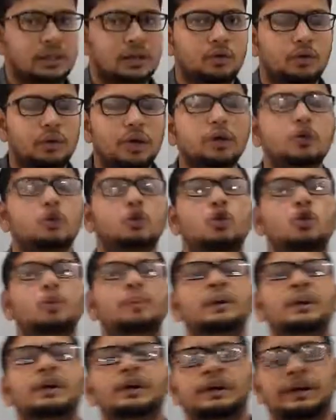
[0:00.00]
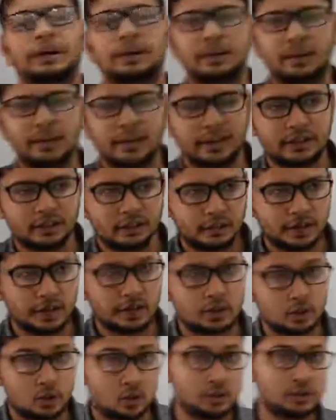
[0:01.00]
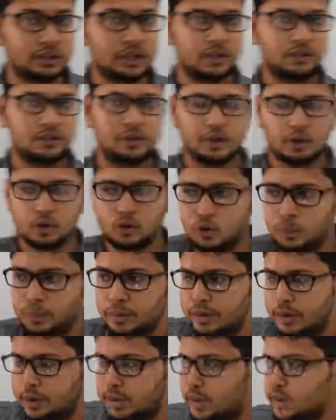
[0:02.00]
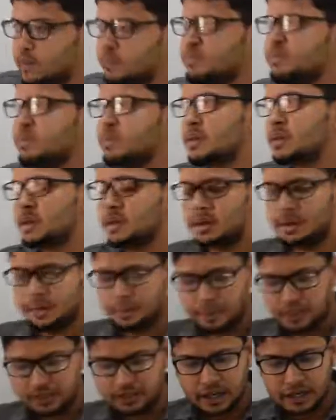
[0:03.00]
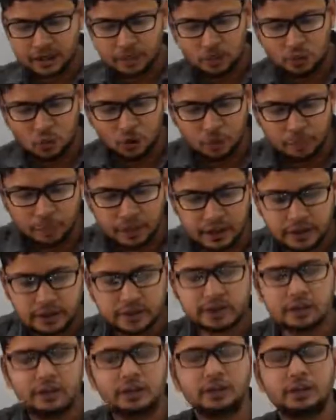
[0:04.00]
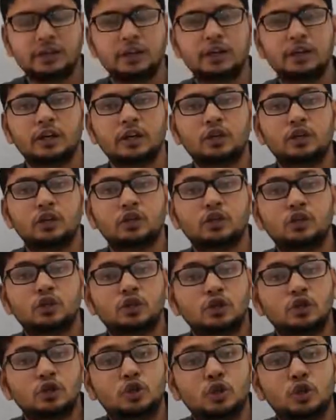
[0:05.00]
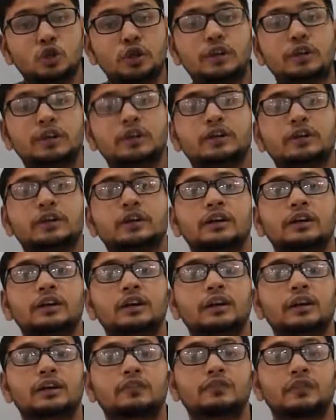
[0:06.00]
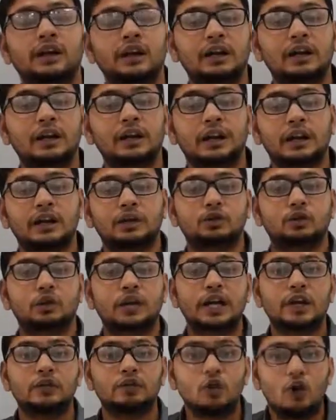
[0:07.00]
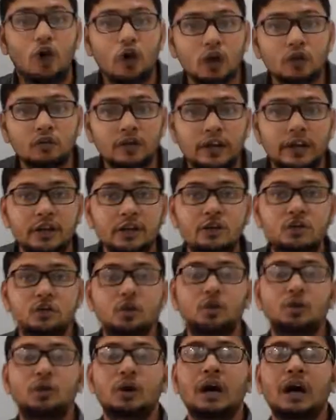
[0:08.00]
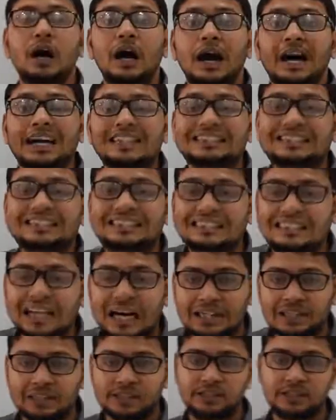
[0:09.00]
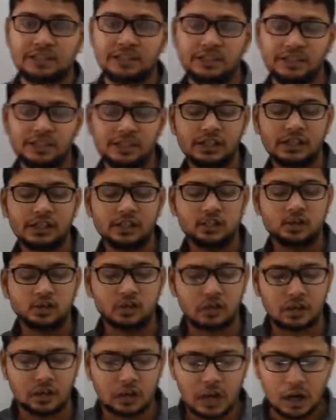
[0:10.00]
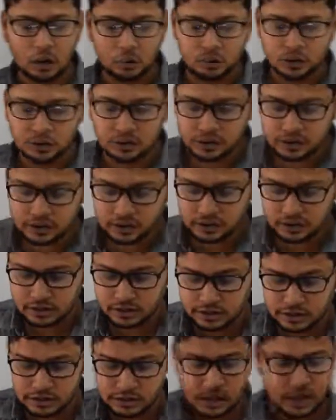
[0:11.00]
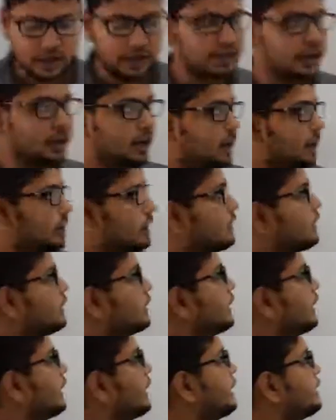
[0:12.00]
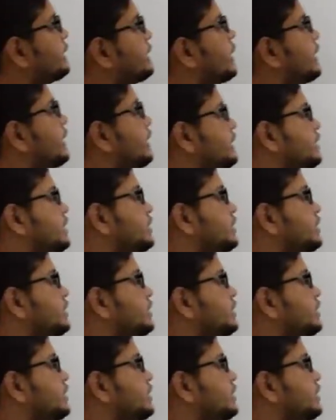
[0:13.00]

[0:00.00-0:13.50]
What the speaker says: that we are cooperating. It's good that we are cooperating, but that cooperation should it should evolve into a strategy to counter the China in the